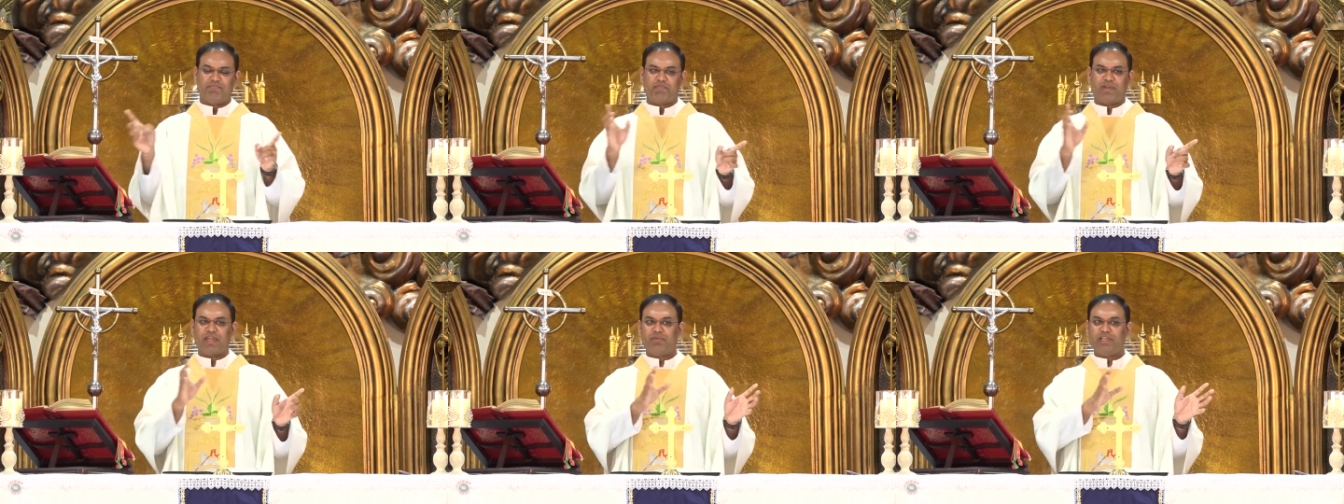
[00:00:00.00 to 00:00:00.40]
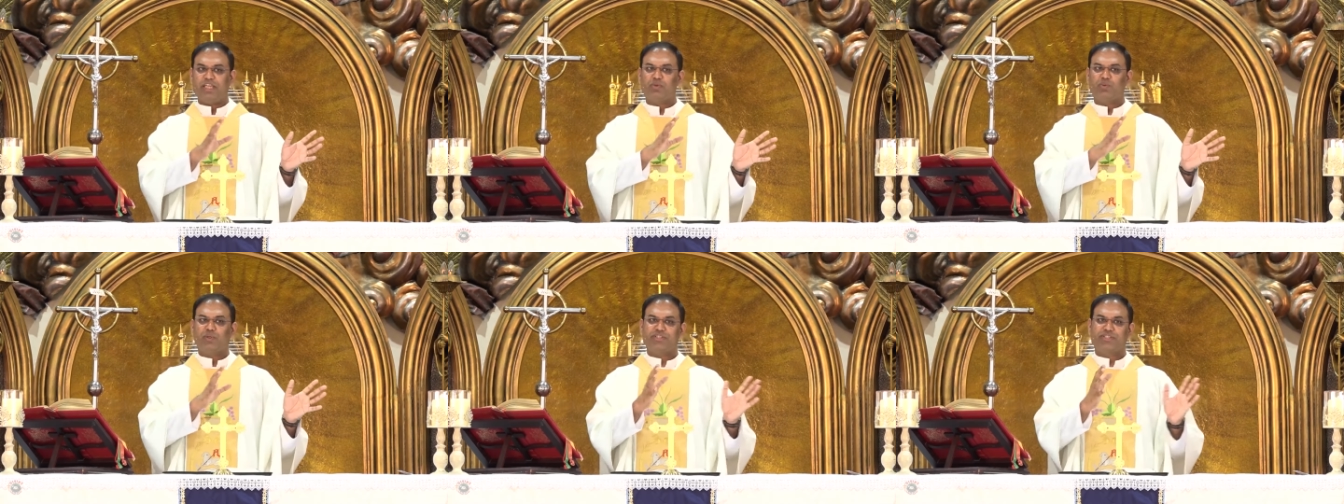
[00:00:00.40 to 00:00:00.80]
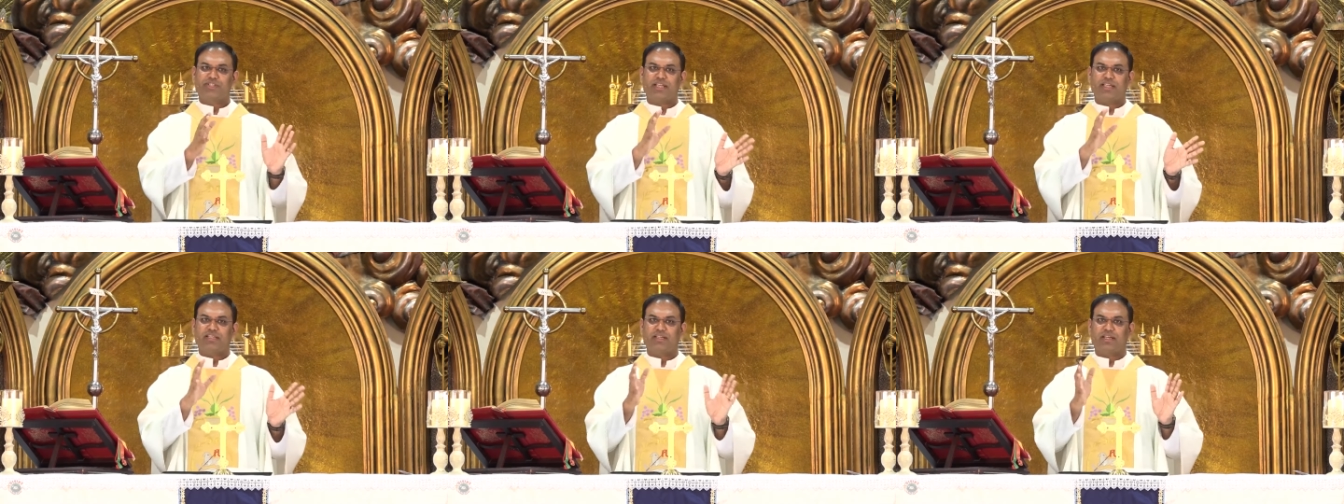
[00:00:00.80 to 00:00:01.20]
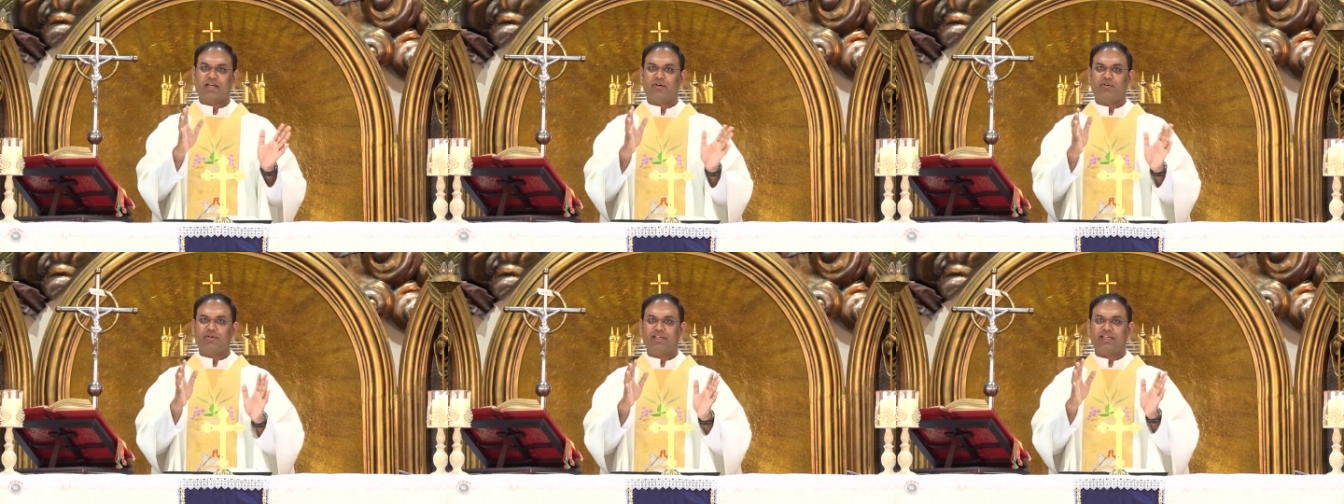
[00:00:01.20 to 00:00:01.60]
maybe it was at
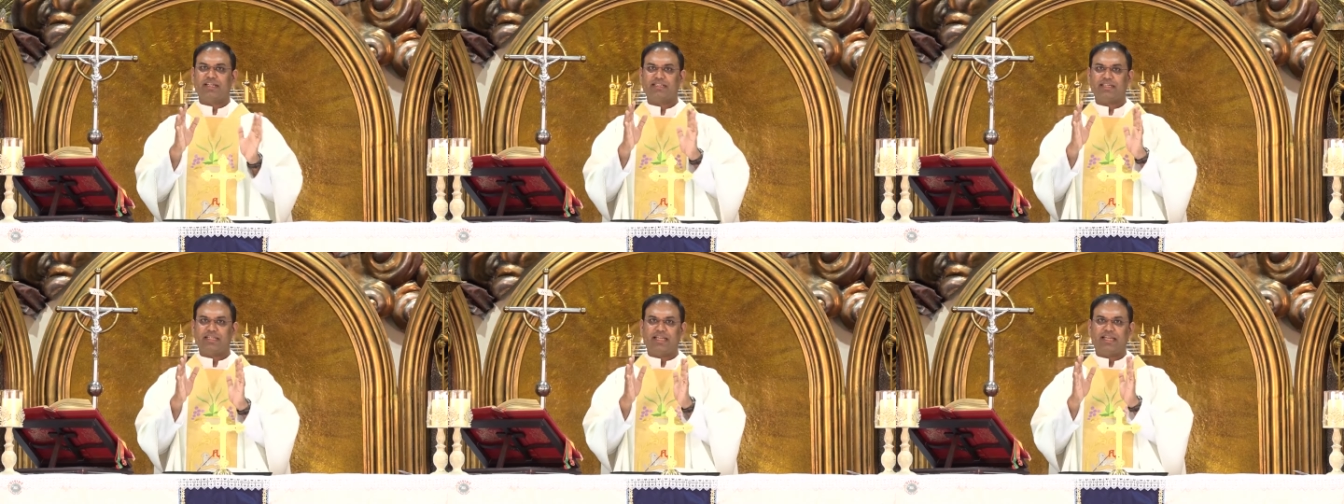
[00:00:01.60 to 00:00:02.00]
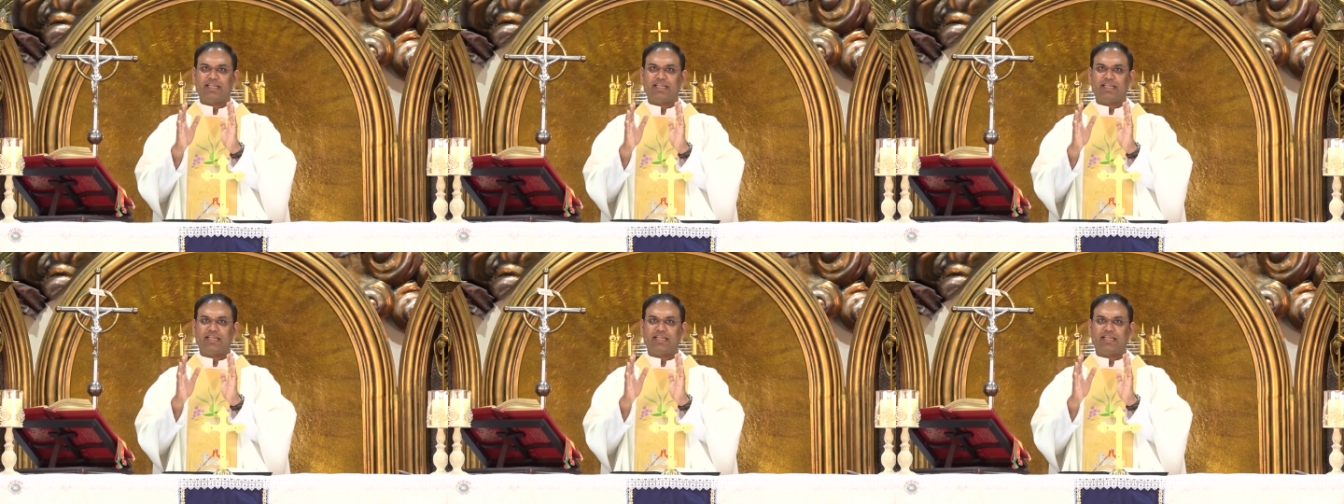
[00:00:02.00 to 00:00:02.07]
around